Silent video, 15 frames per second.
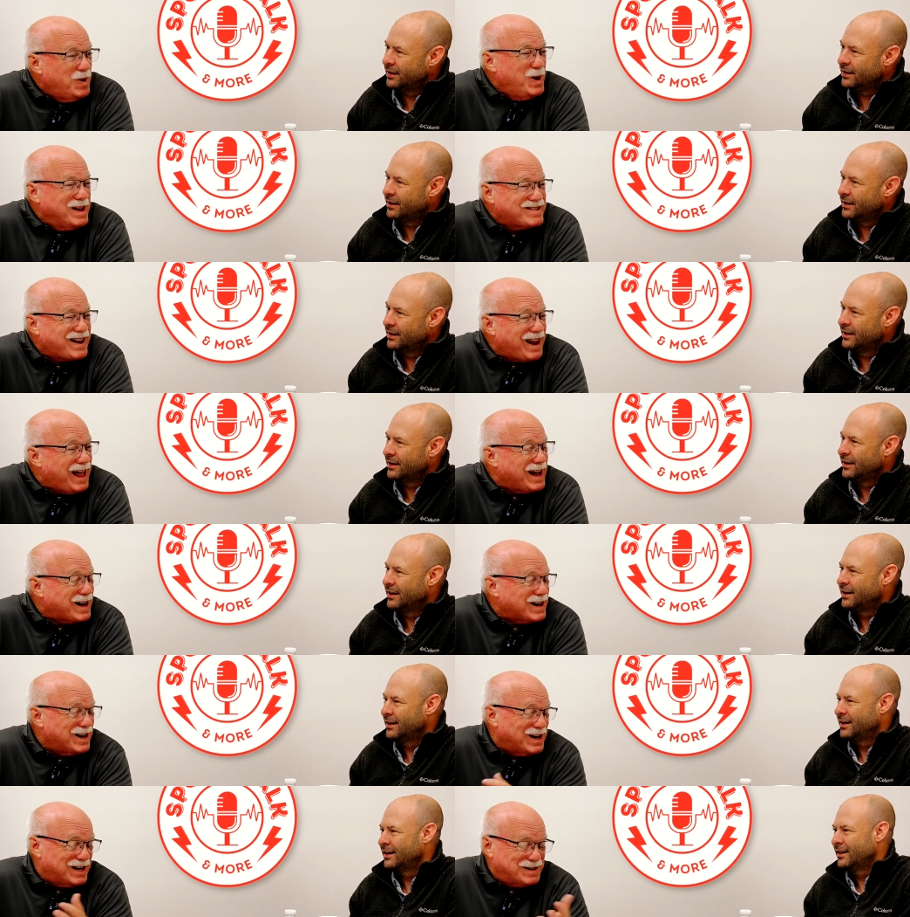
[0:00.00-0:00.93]
Speaker 1: It's like
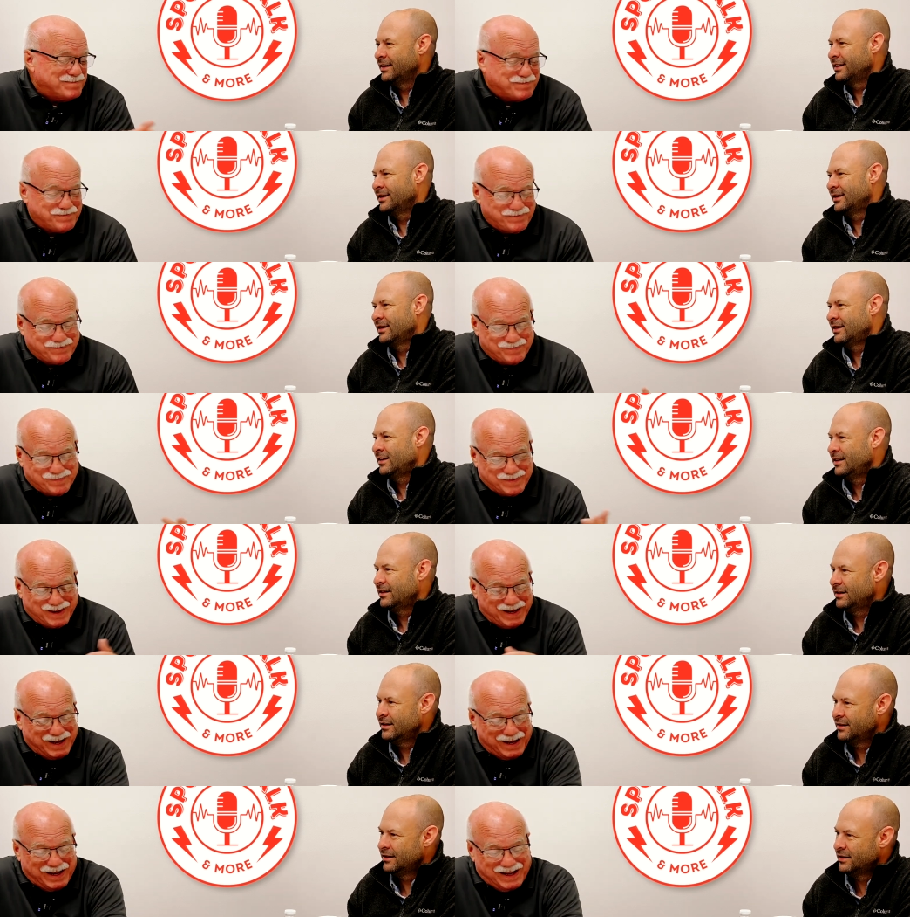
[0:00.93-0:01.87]
um,
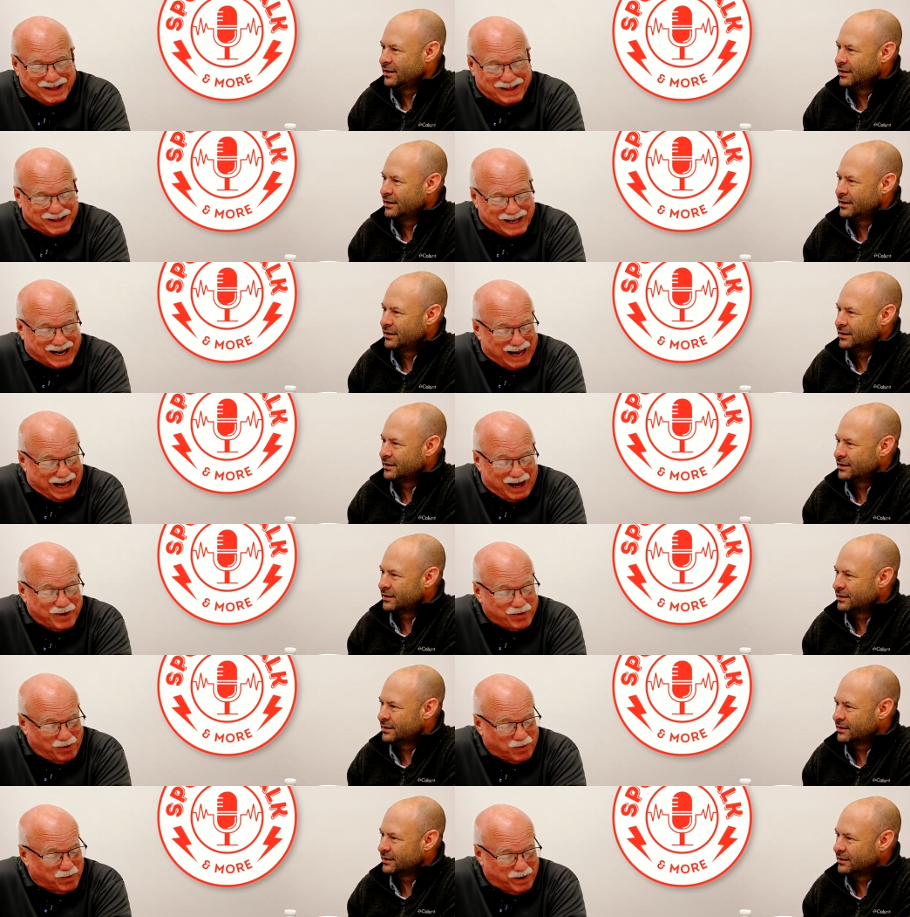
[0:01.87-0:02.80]
the guys
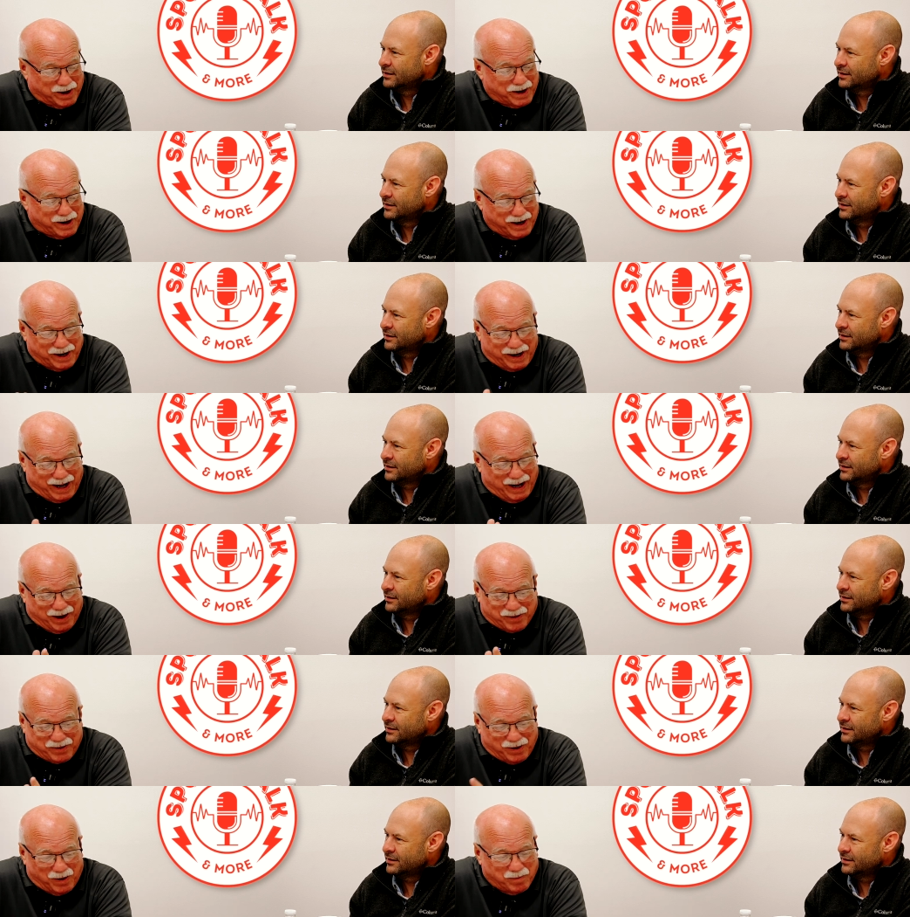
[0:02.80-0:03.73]
who are running it now
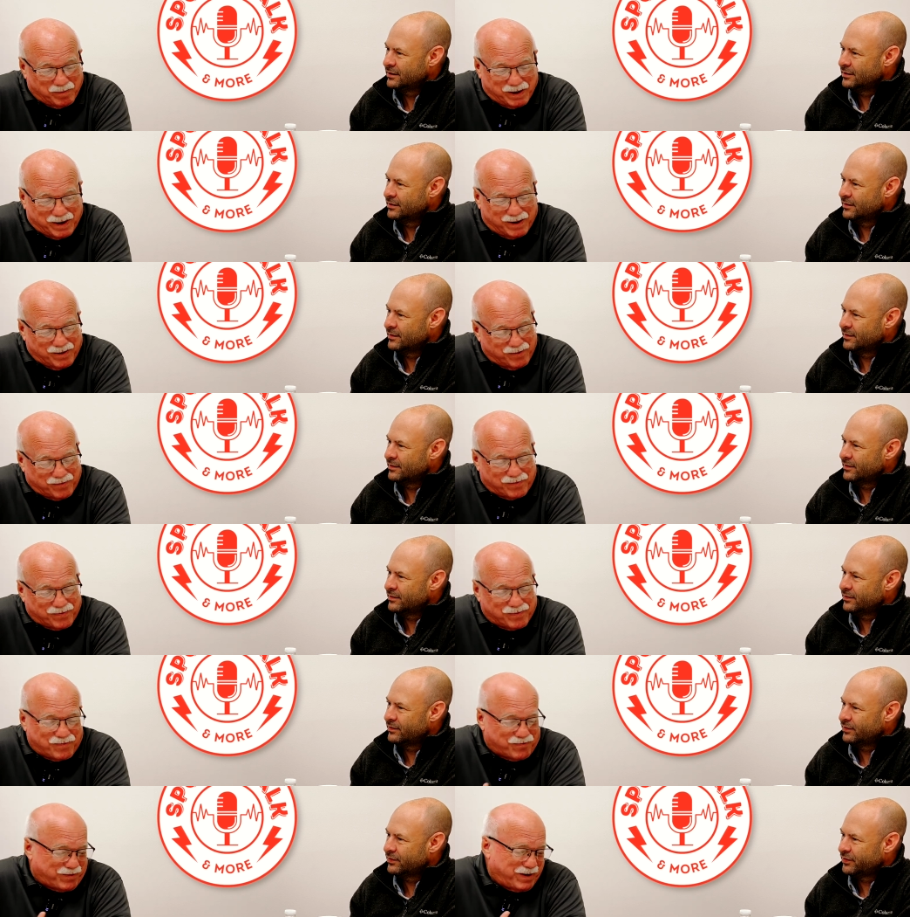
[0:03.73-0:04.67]
told me, uh,
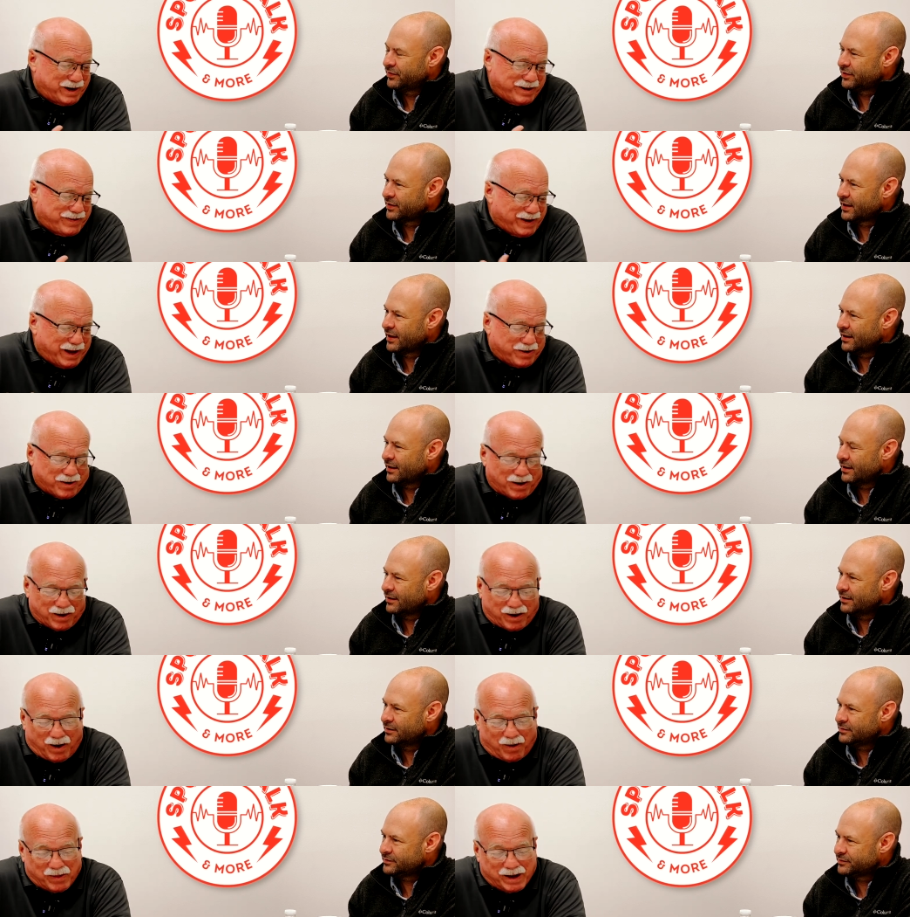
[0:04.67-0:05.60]
Freddie Sandal and
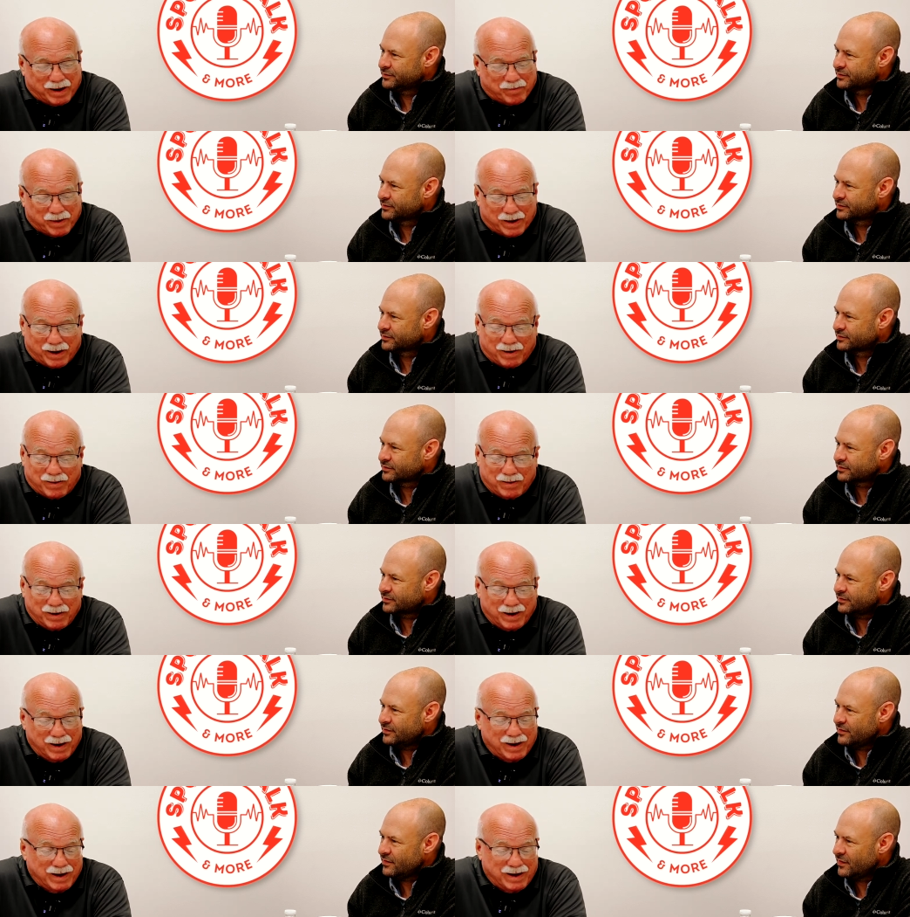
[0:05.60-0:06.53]
all them. You know,
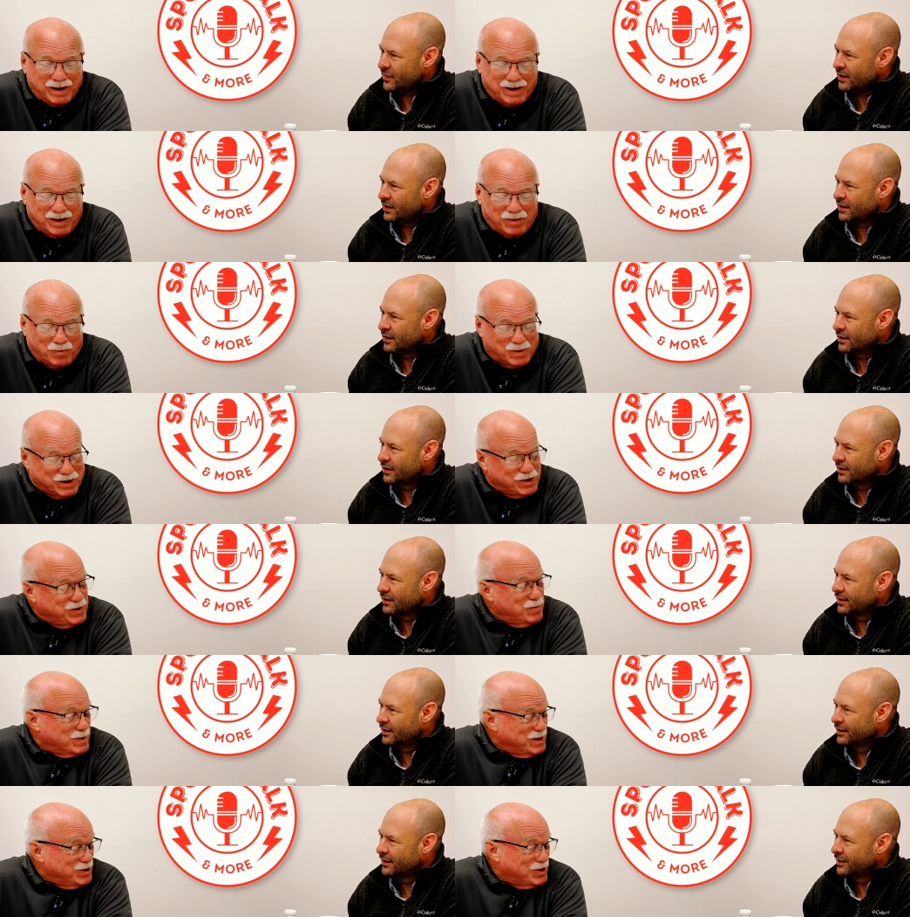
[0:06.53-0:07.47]
when
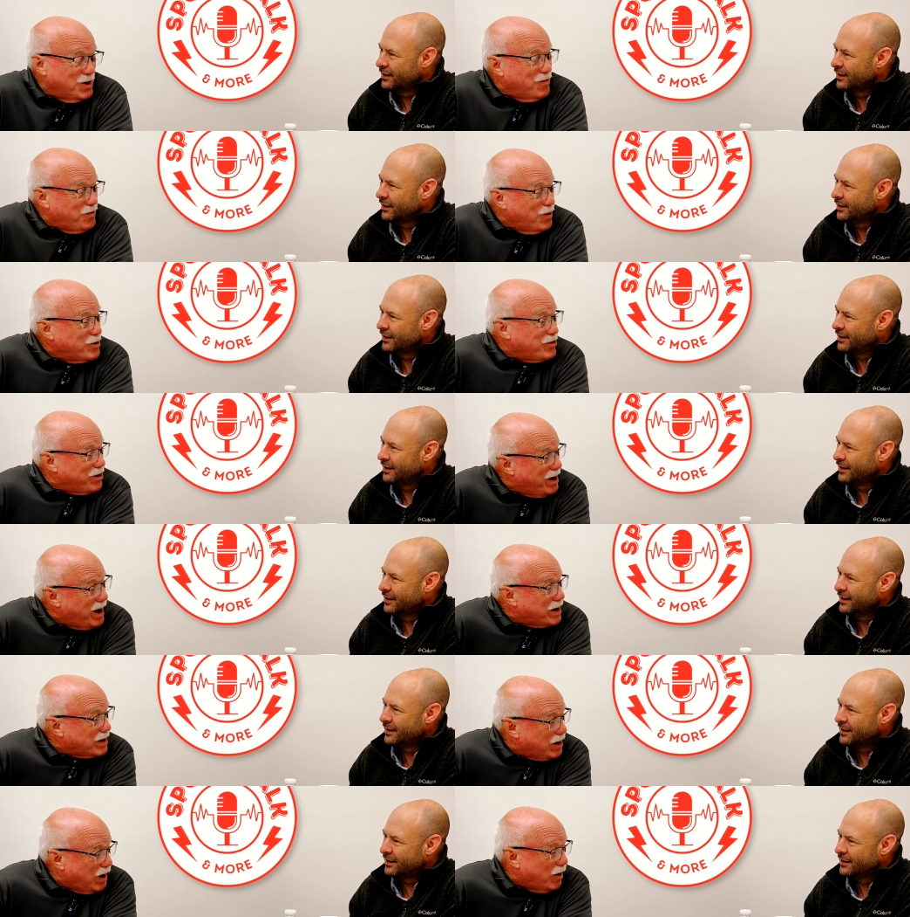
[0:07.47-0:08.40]
when Joe Fortunato
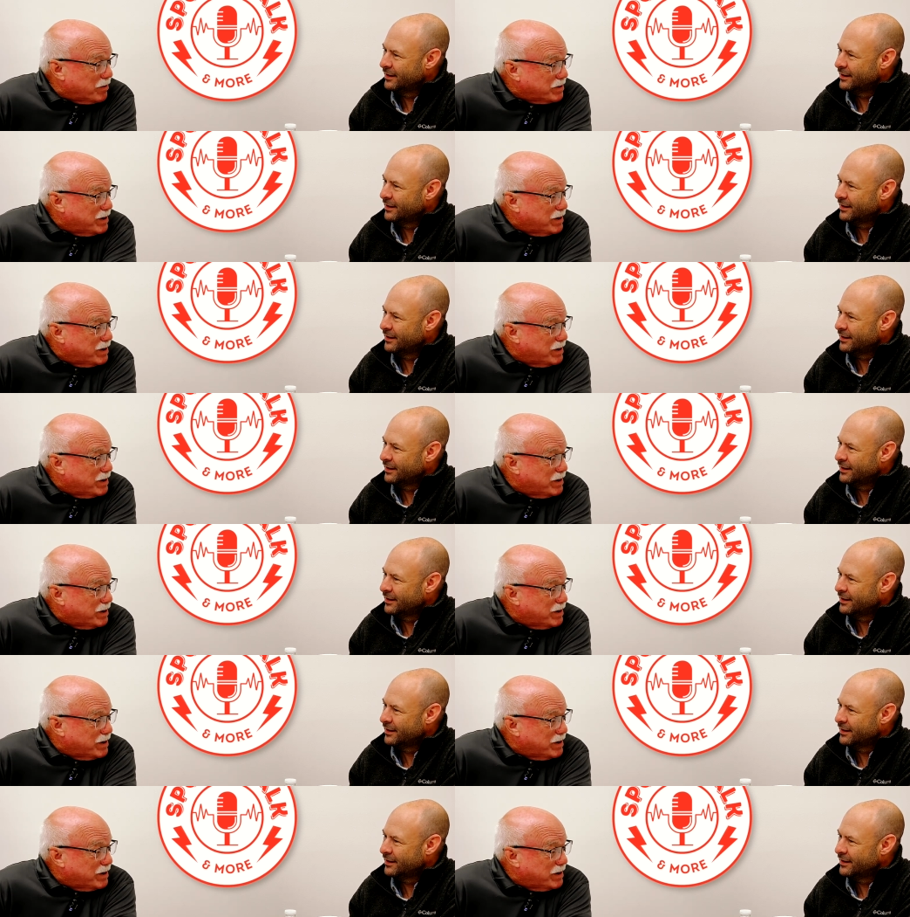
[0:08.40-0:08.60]
called a